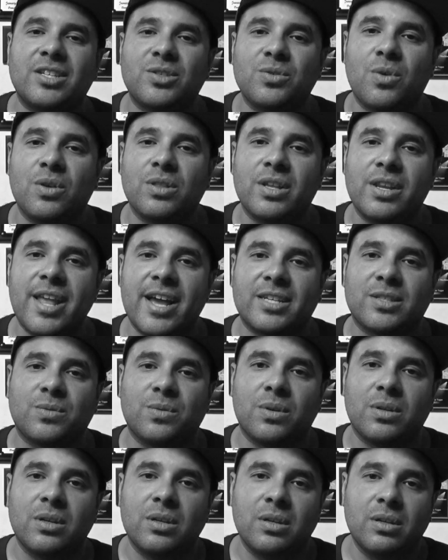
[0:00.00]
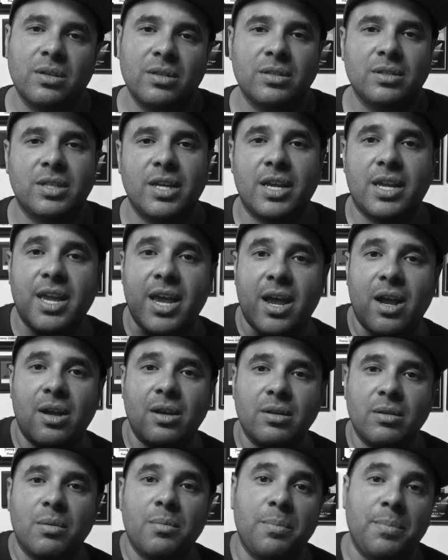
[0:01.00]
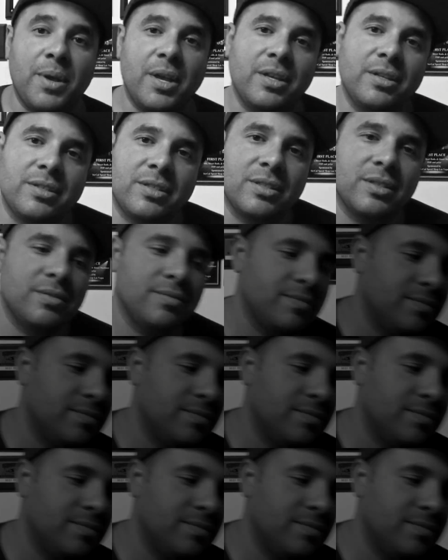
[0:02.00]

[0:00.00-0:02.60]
you on the next one. Take care. Peace.